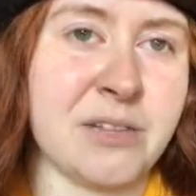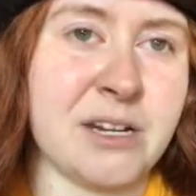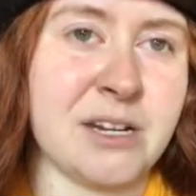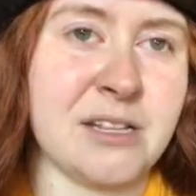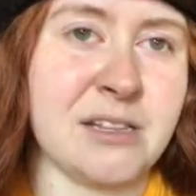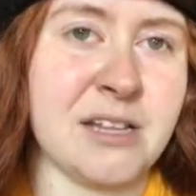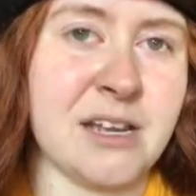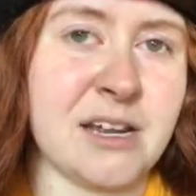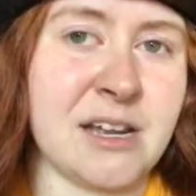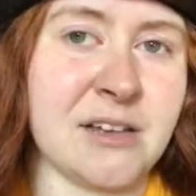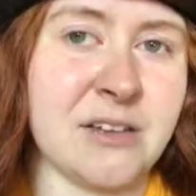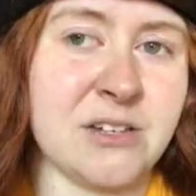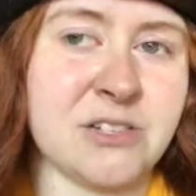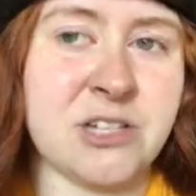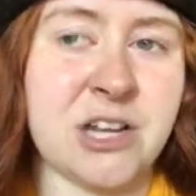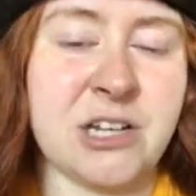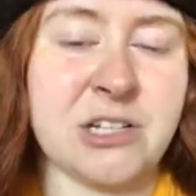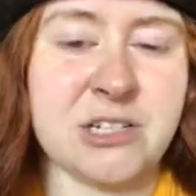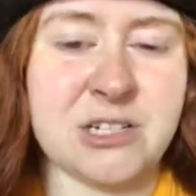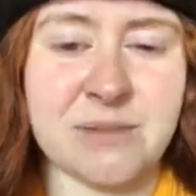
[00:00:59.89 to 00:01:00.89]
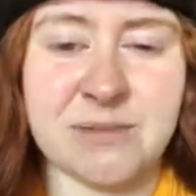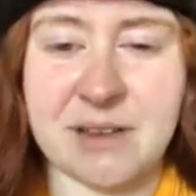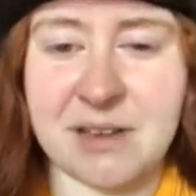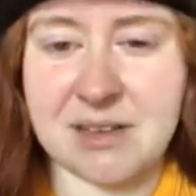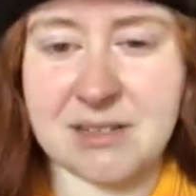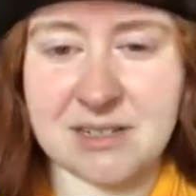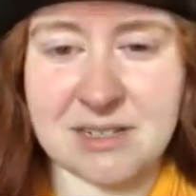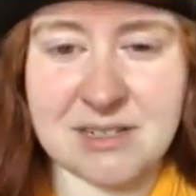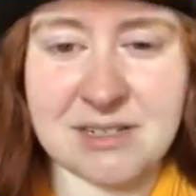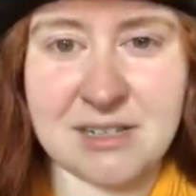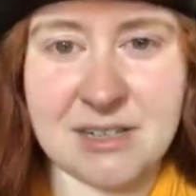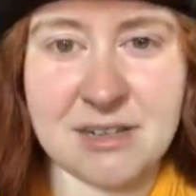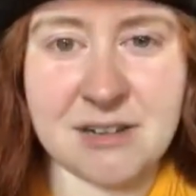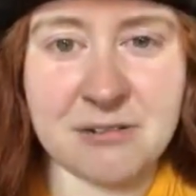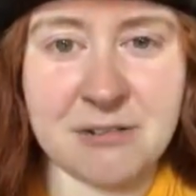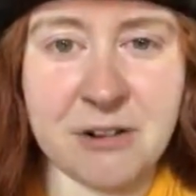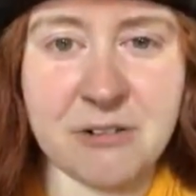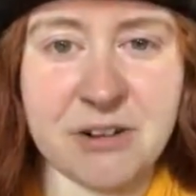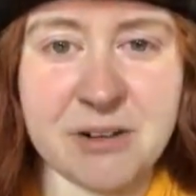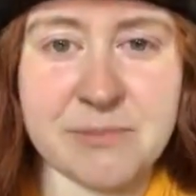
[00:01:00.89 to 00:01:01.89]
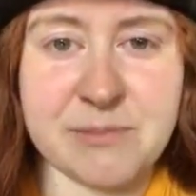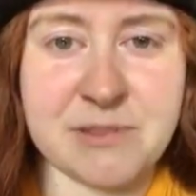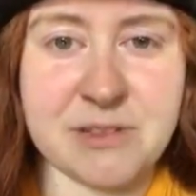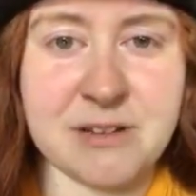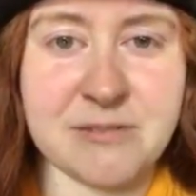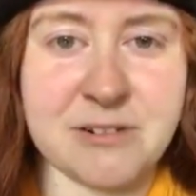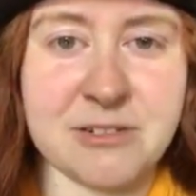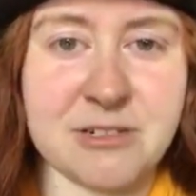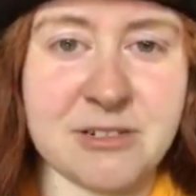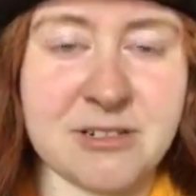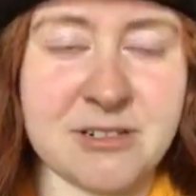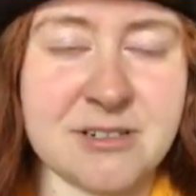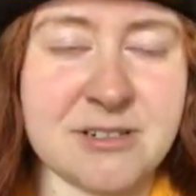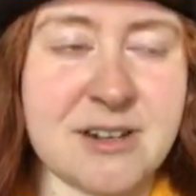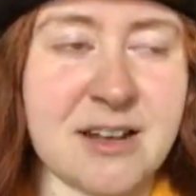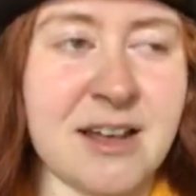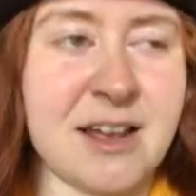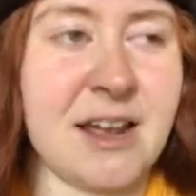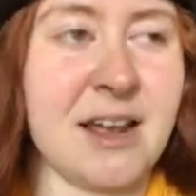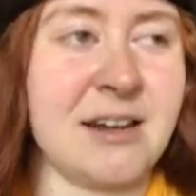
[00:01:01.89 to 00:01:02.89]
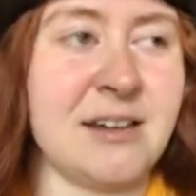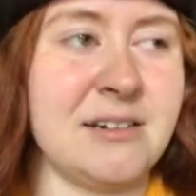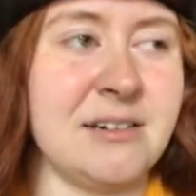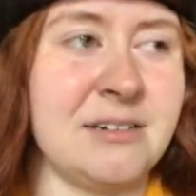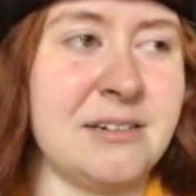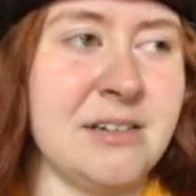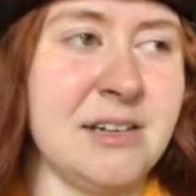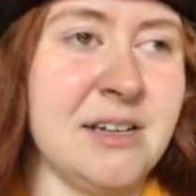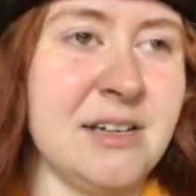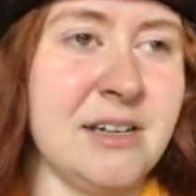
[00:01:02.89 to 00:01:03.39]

They didn't like how he changed him. I guess because he'd grown up with the originals and I hadn't.